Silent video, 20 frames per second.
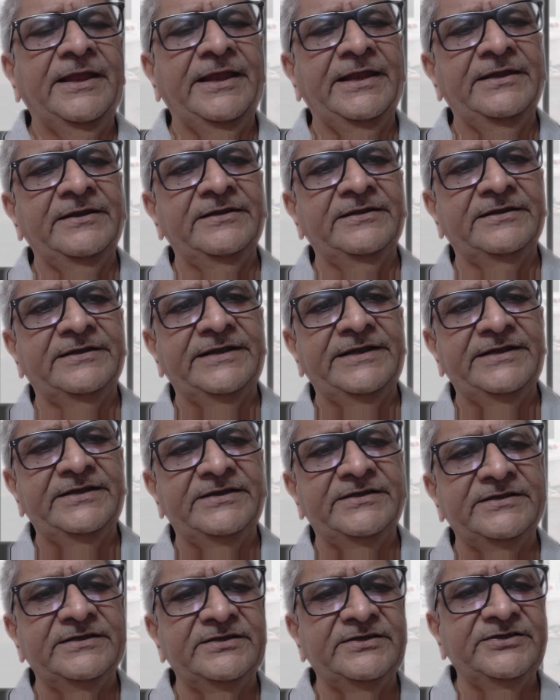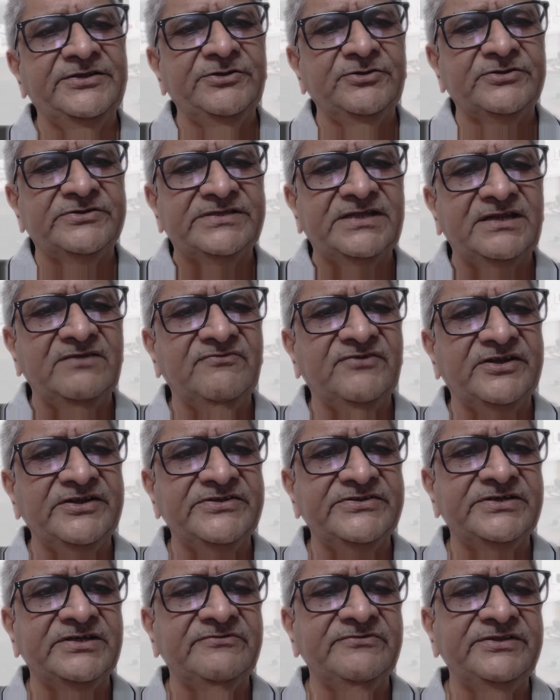and get yourself
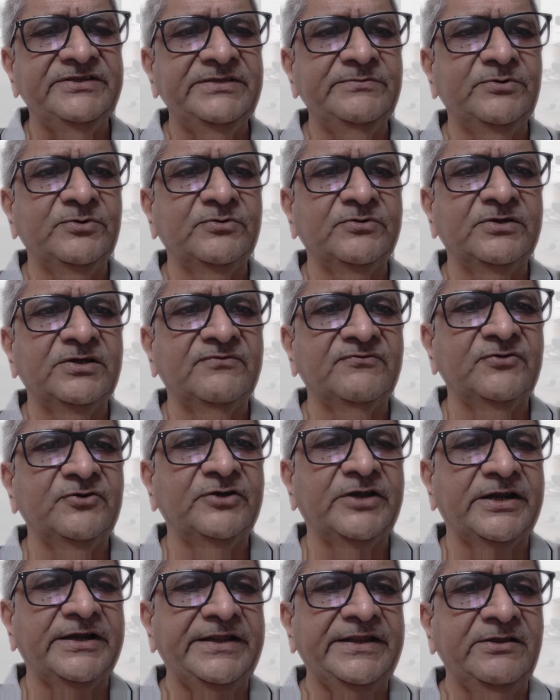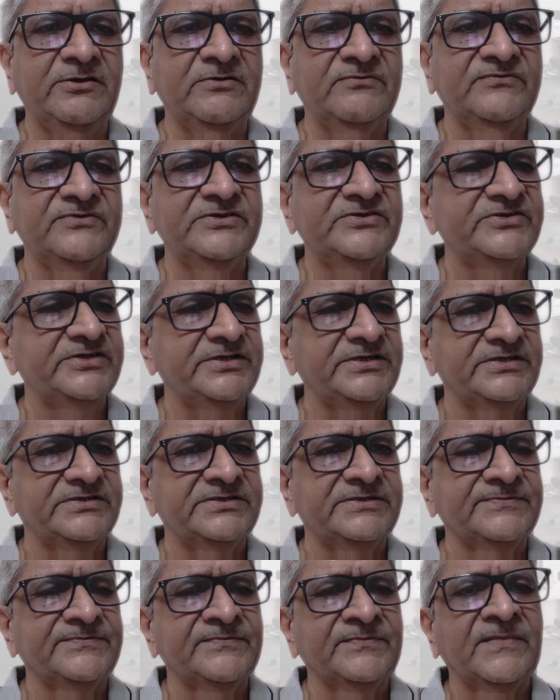registered with the broker for trading of the
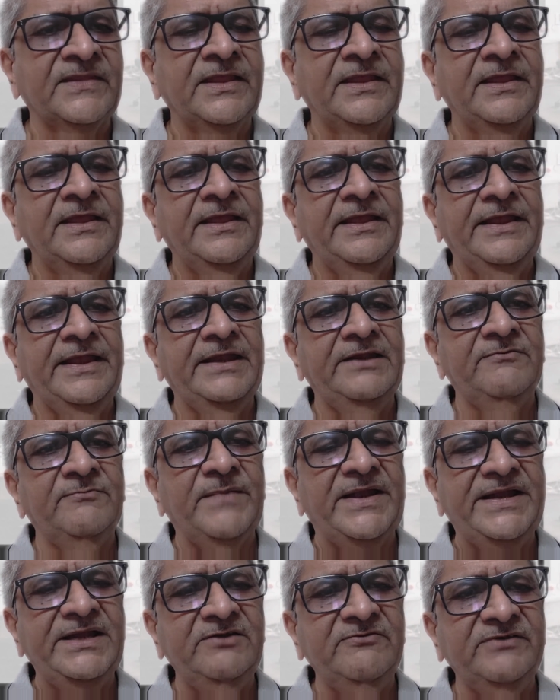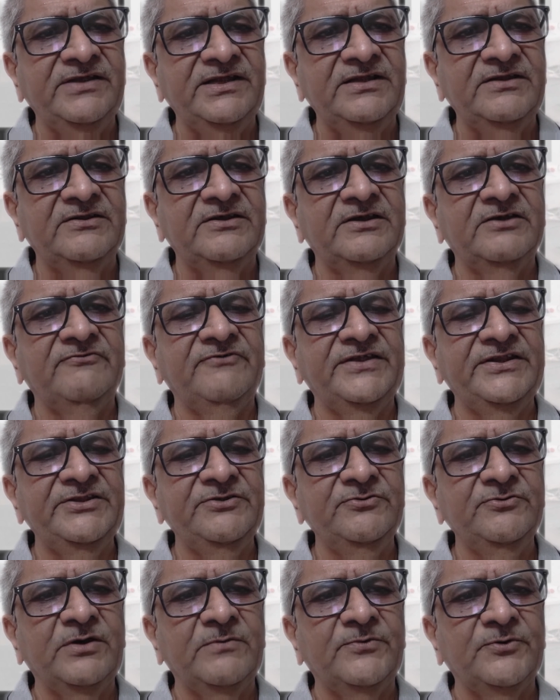shares. And mind well, when
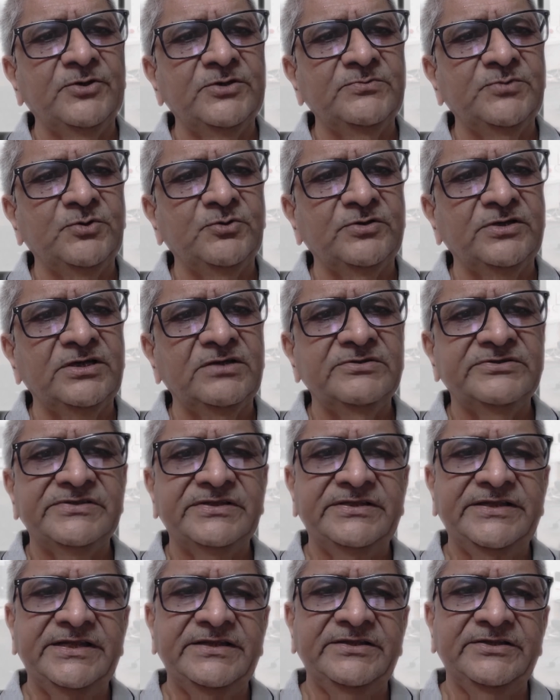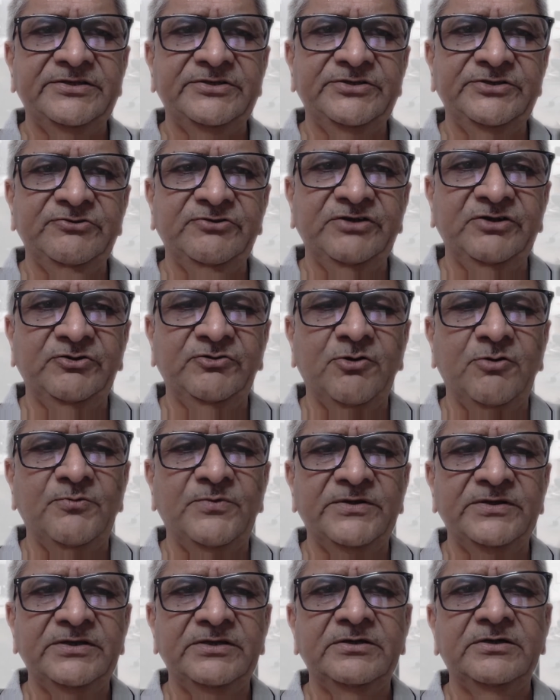you approach brokers, then you will have to
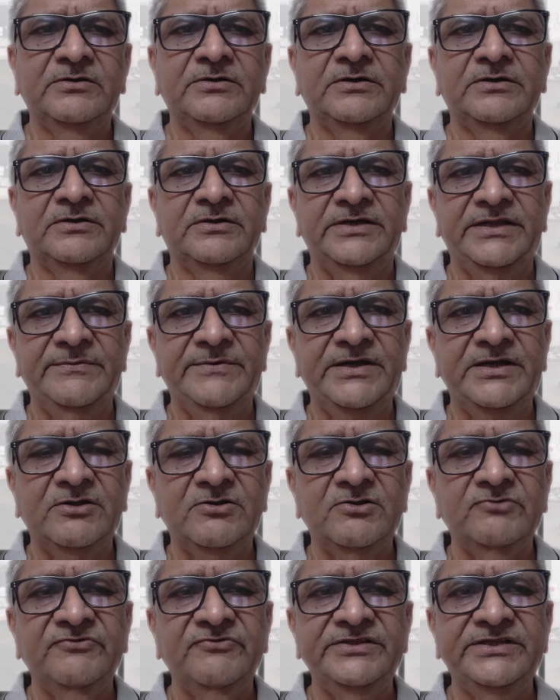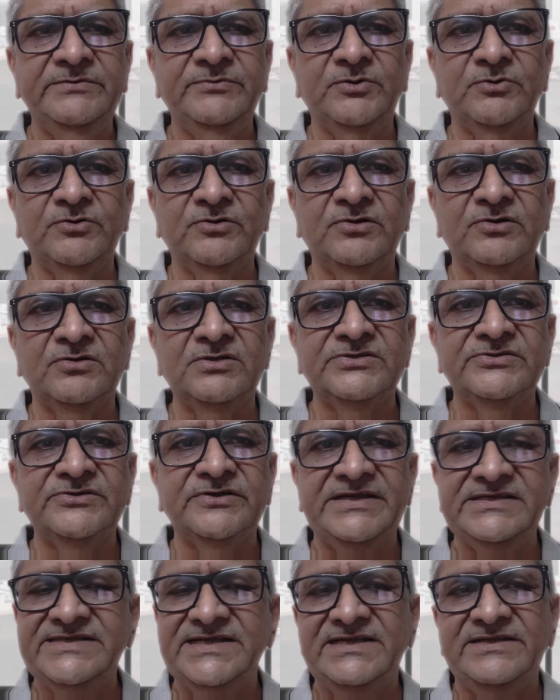open a Demat account with the broker also,
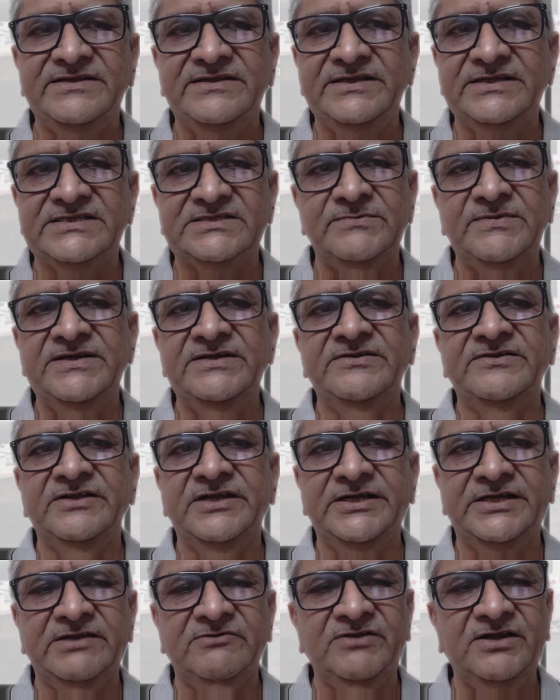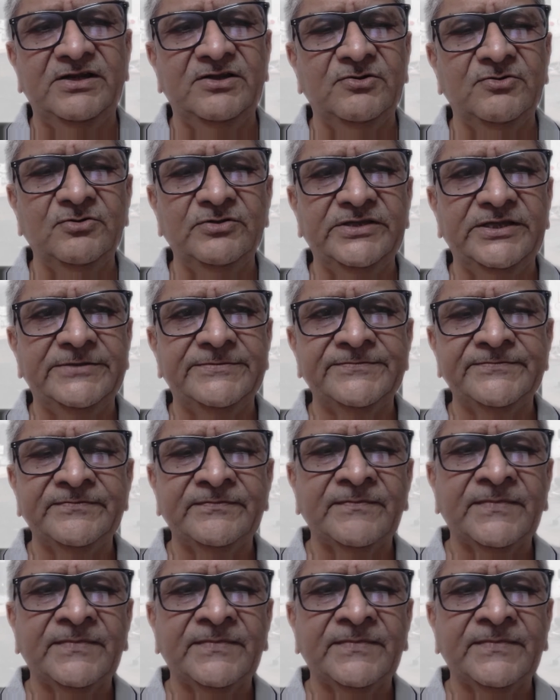as I explained a little while ago, that